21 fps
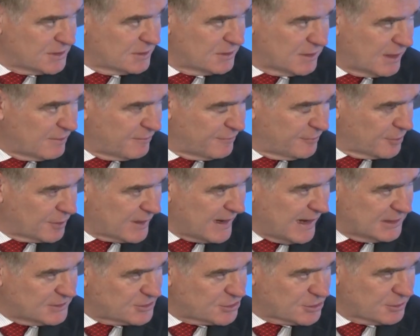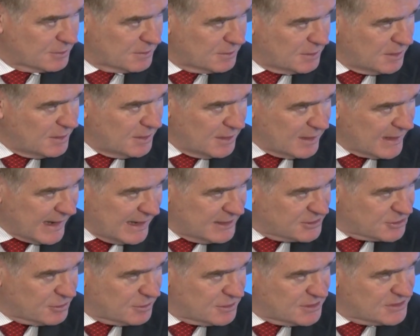and therefore culture.
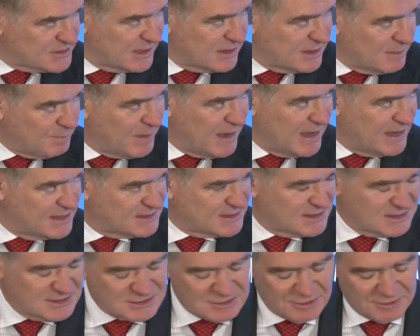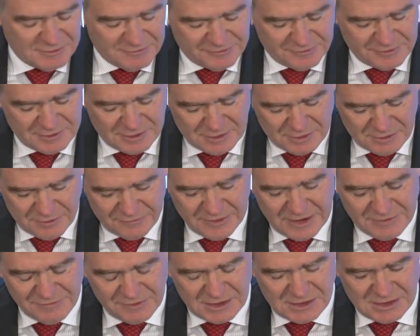Culture is at the basis of
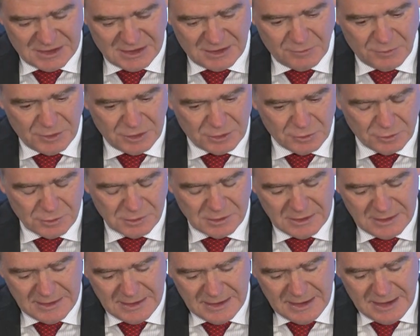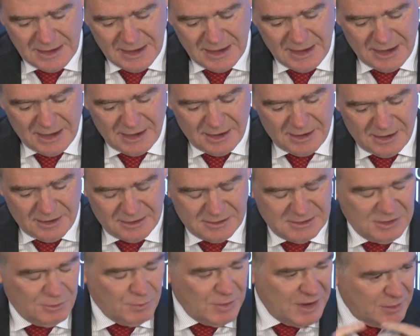everything we do.
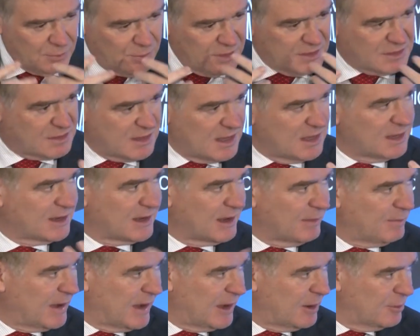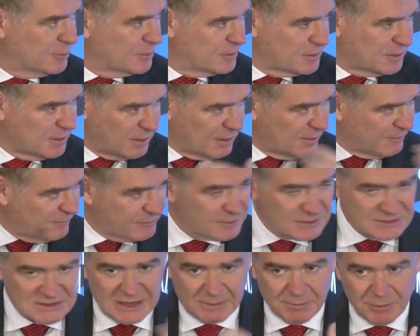The way we think about, for
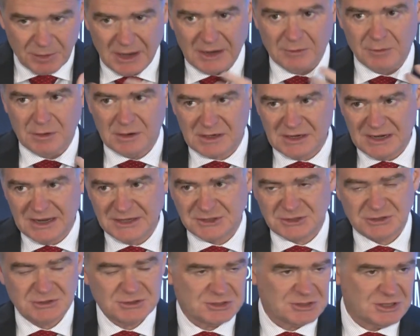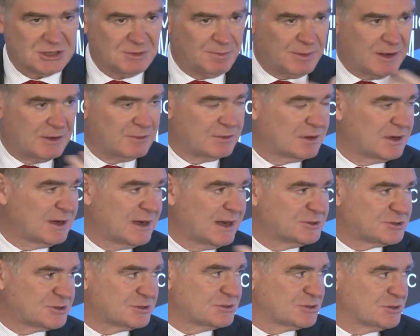example, our relationship
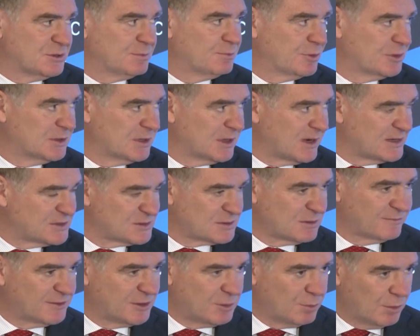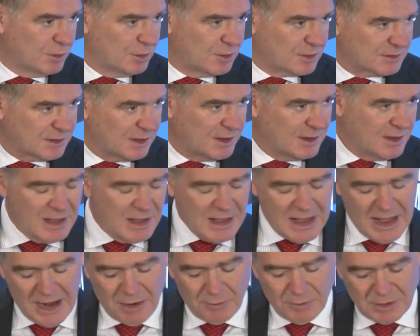with the rest of the world,
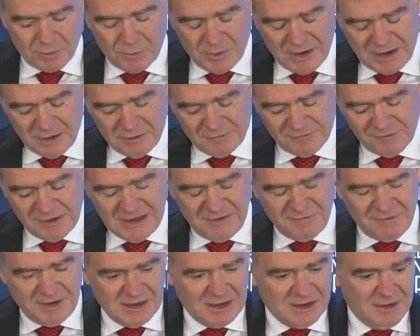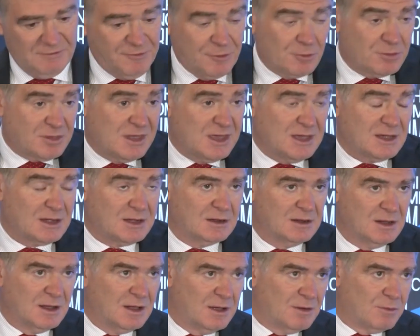our way of living. If you think
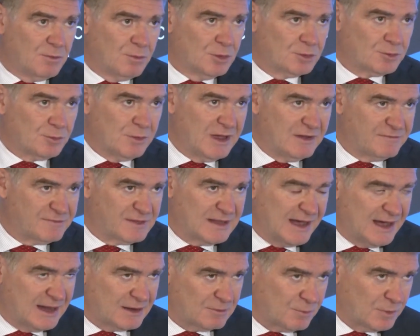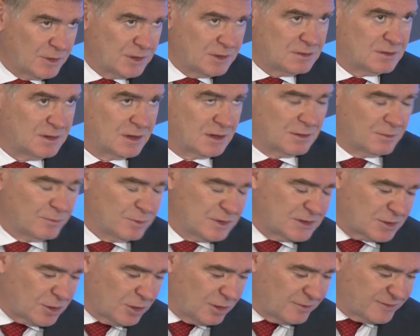what we have done with
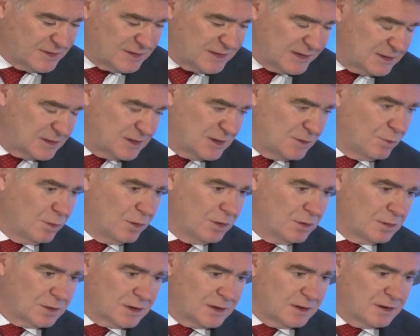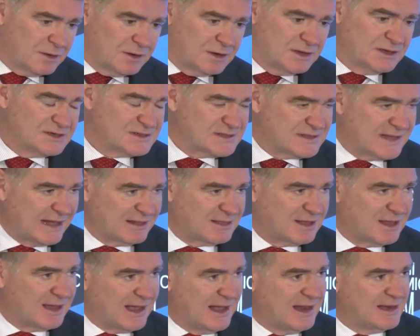COVID and the war is
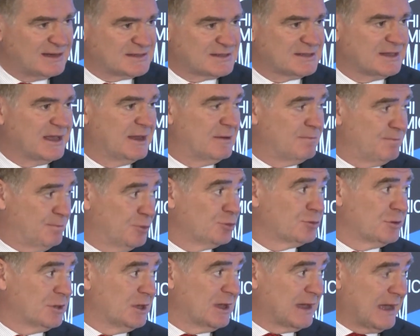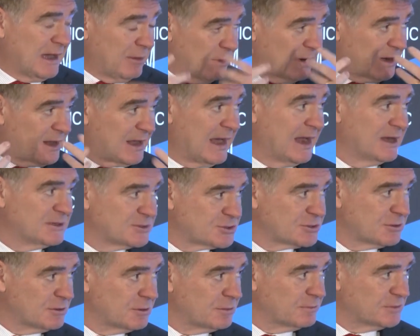nothing else than putting our
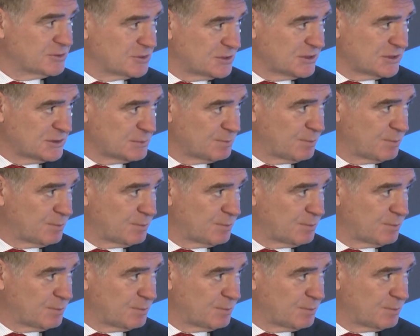culture, which is